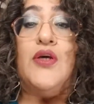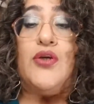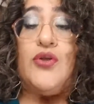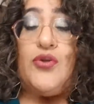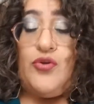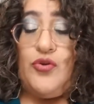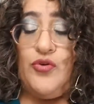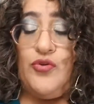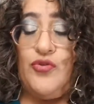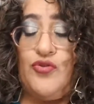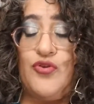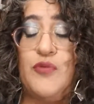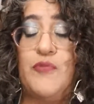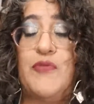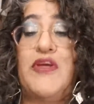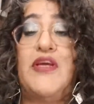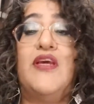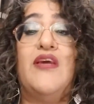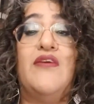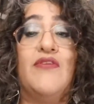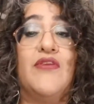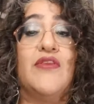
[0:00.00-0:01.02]
used to be
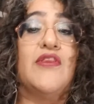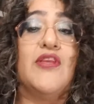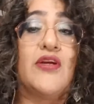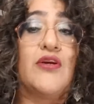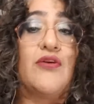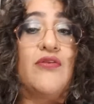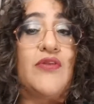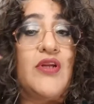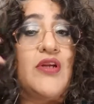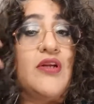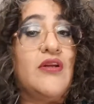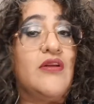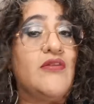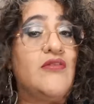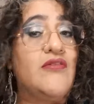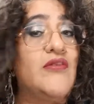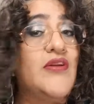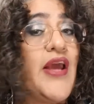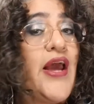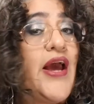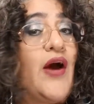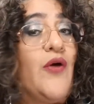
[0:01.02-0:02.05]
even thicker than it is
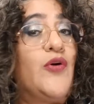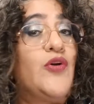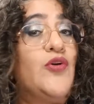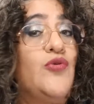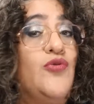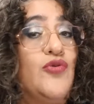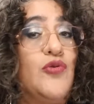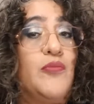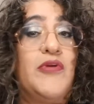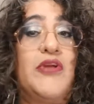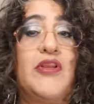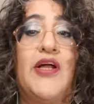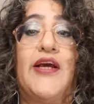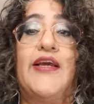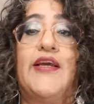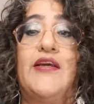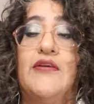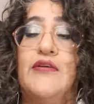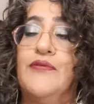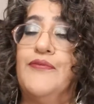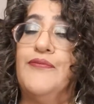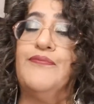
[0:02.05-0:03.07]
now. It used to be
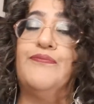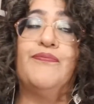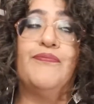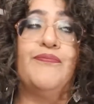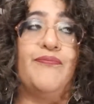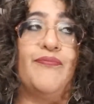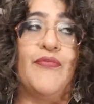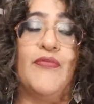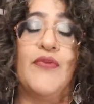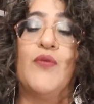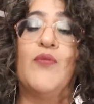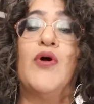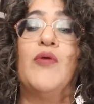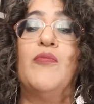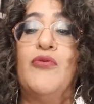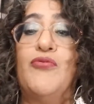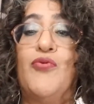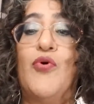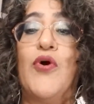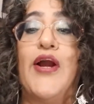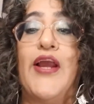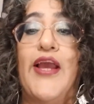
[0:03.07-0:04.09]
like, well,
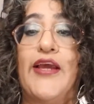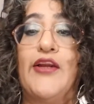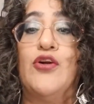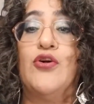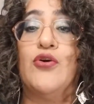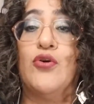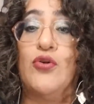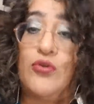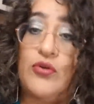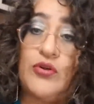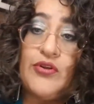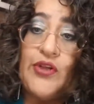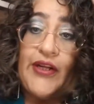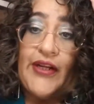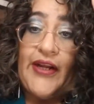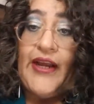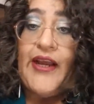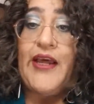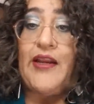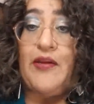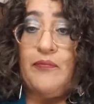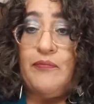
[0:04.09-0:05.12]
before I had curl, it looked like
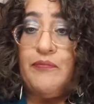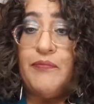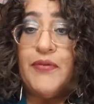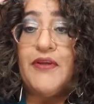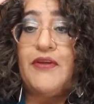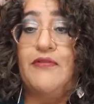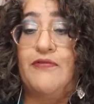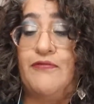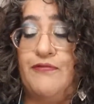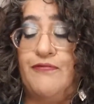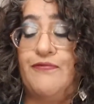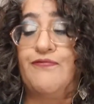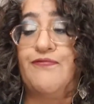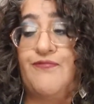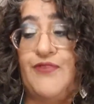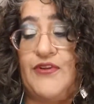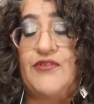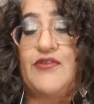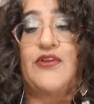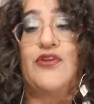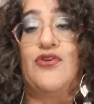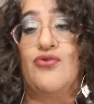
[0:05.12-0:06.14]
I had a big
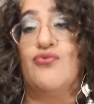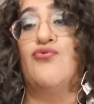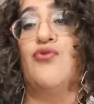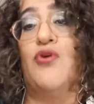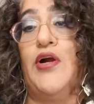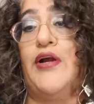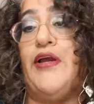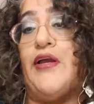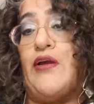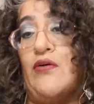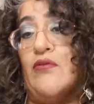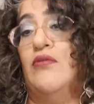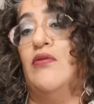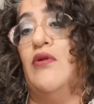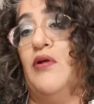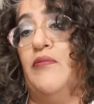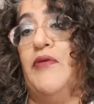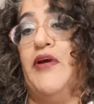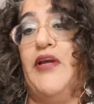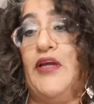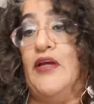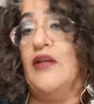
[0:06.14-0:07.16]
fuzzy triangle
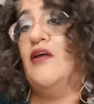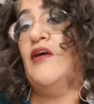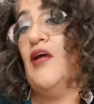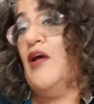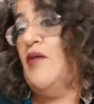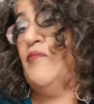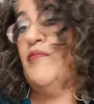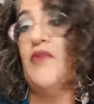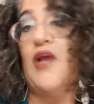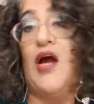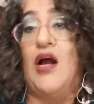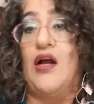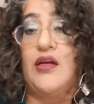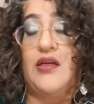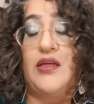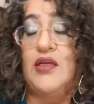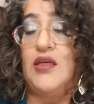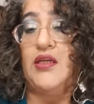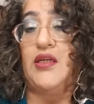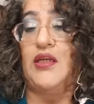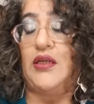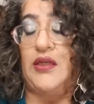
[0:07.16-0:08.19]
on my head. I'm not
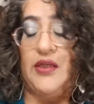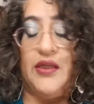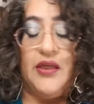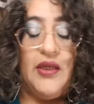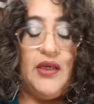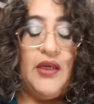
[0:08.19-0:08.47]
kidding.